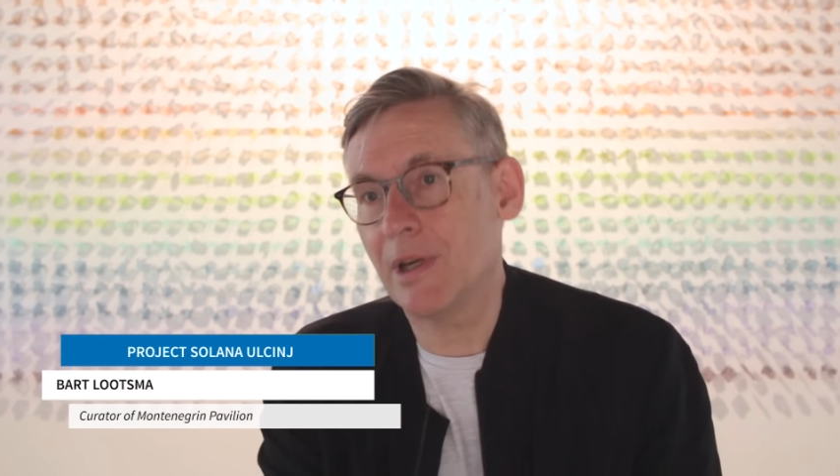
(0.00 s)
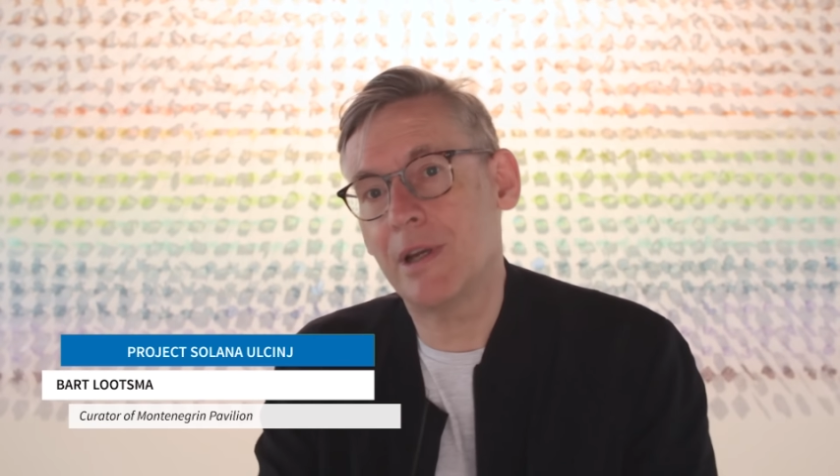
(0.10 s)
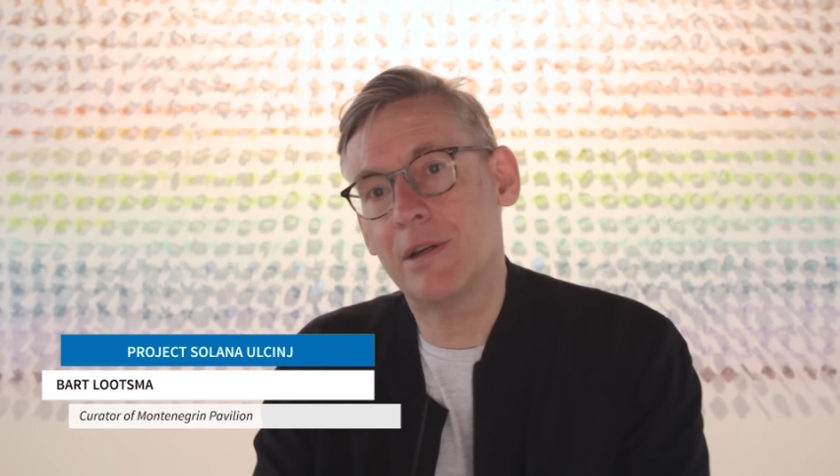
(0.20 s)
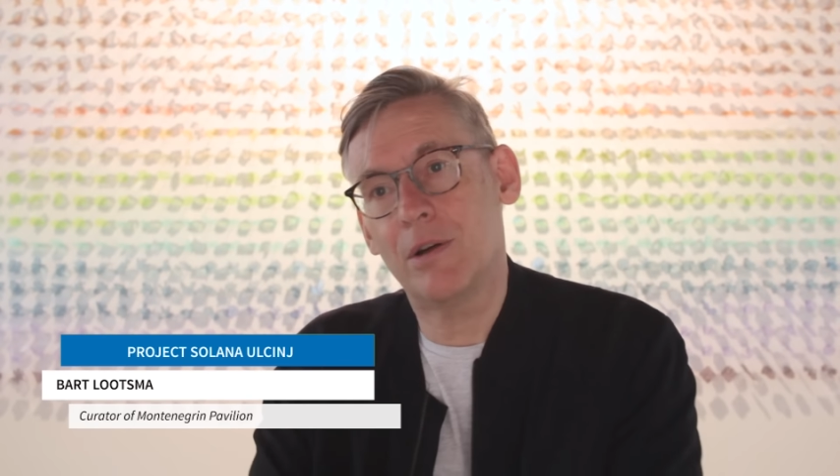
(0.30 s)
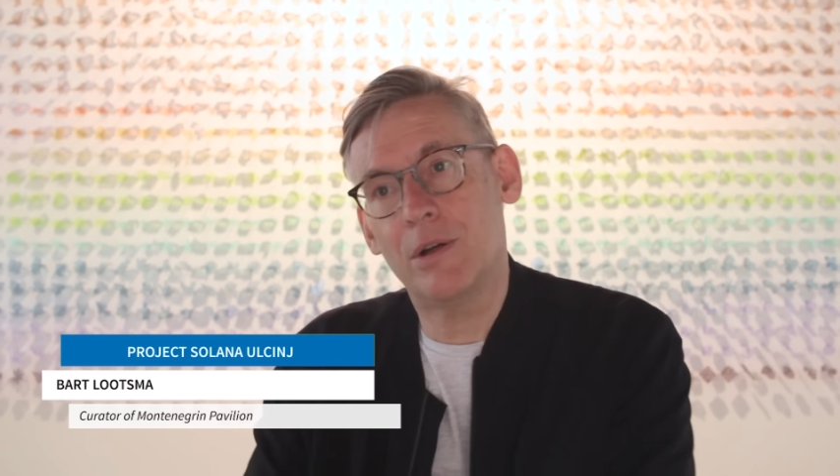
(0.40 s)

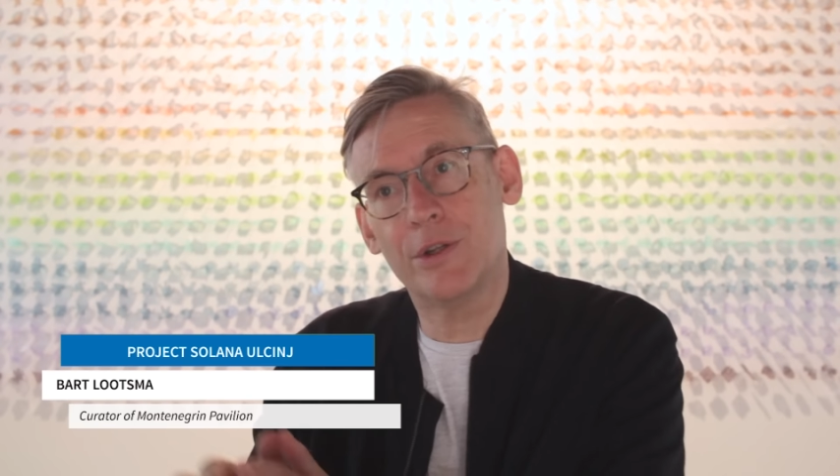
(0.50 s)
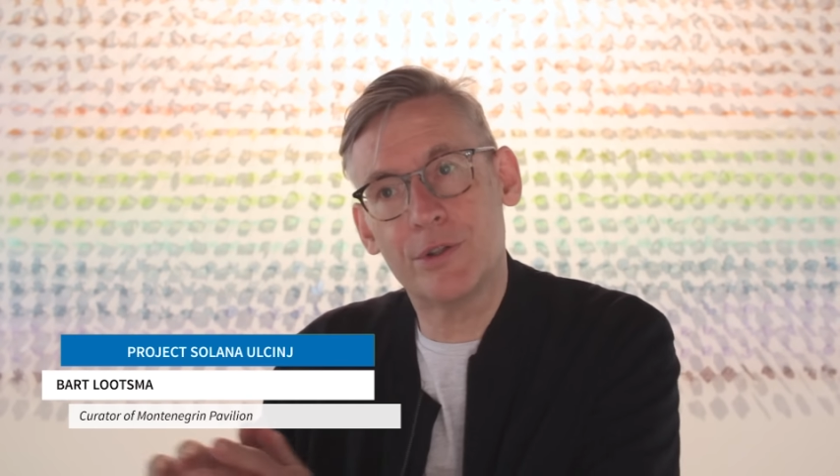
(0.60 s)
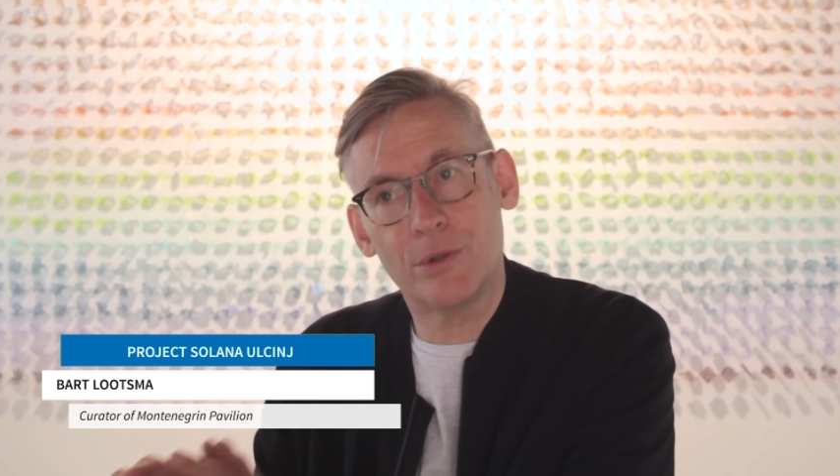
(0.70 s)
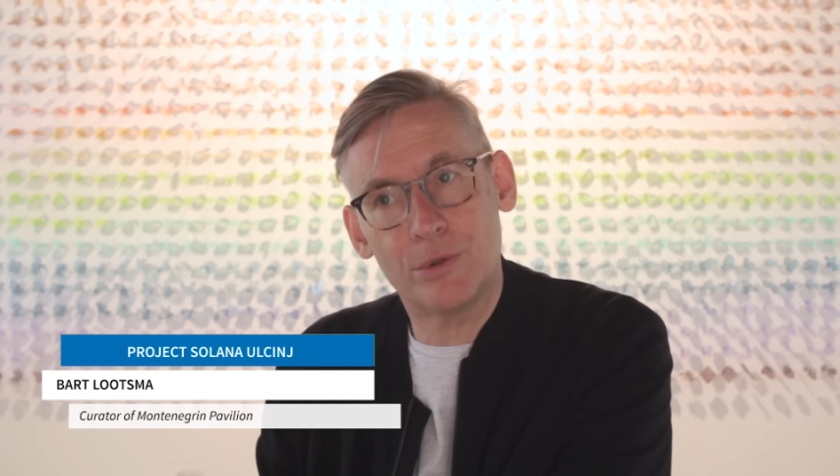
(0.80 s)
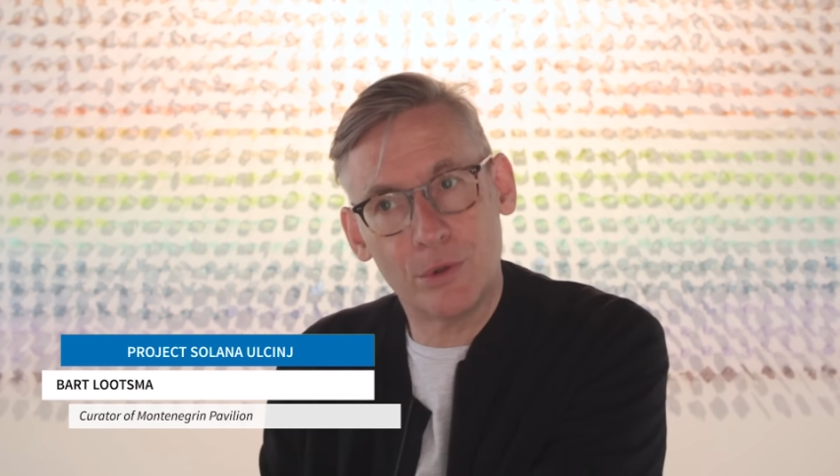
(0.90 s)
and
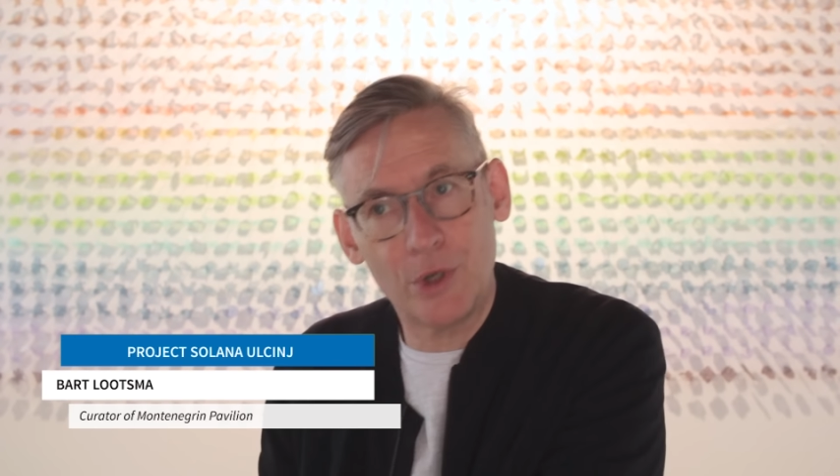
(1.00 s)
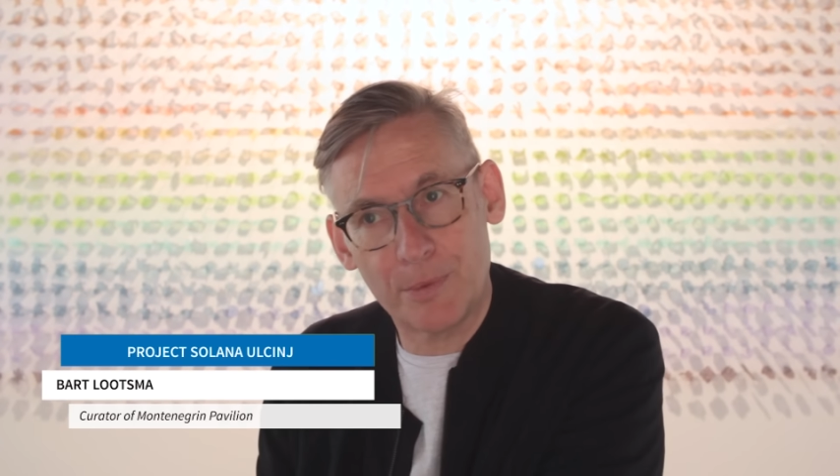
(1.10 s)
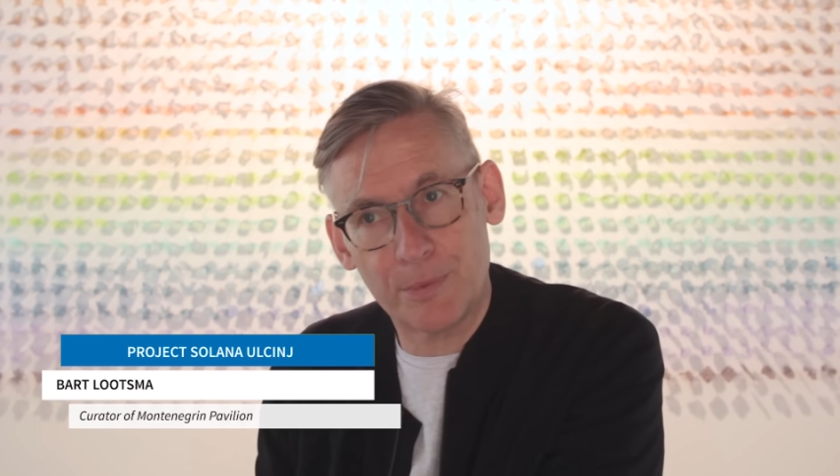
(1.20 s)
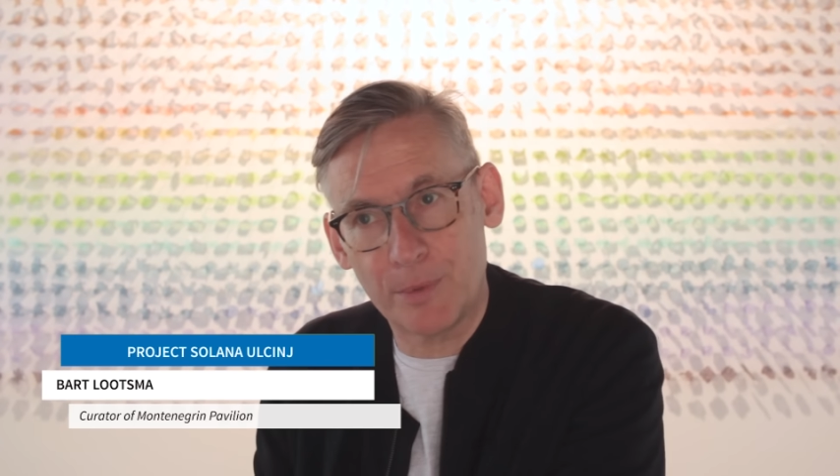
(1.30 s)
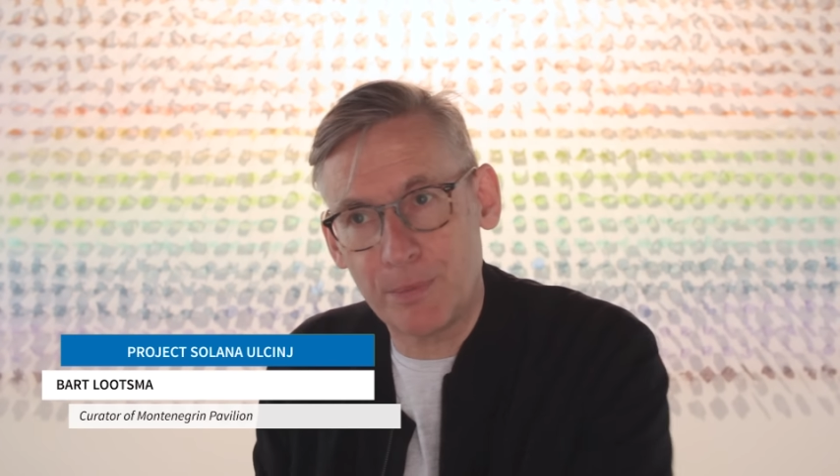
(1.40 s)
also do
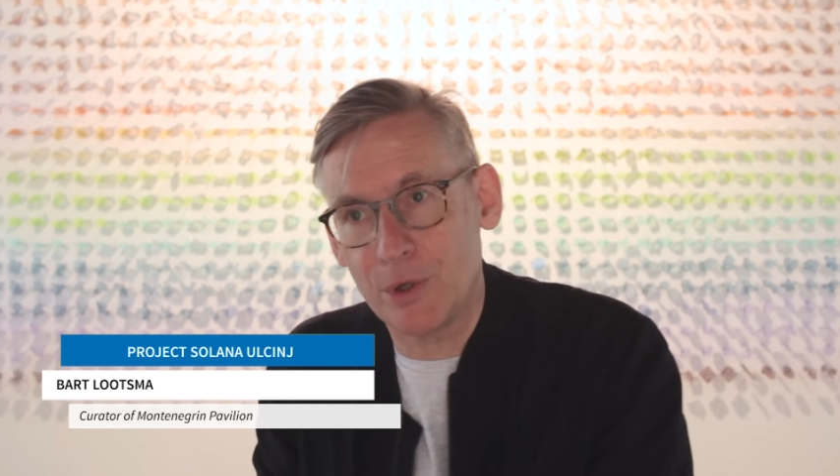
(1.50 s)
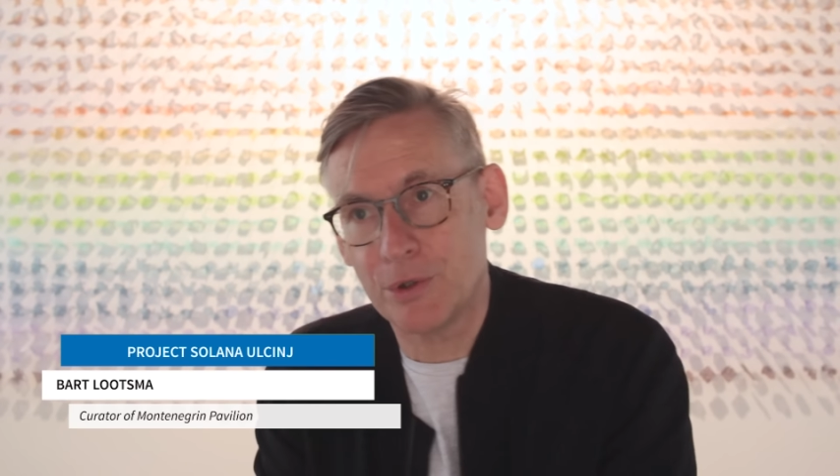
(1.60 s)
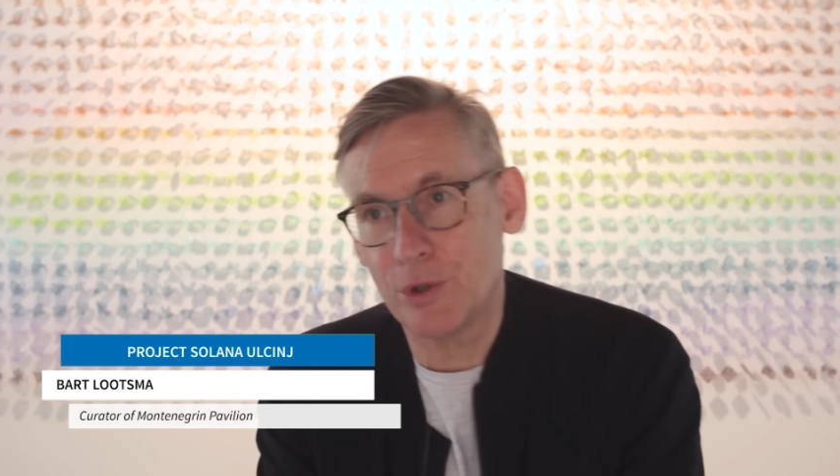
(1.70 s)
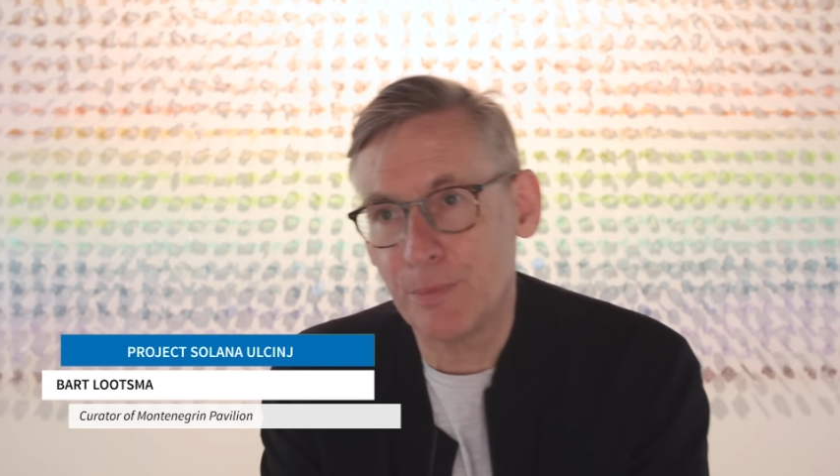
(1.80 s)
not propose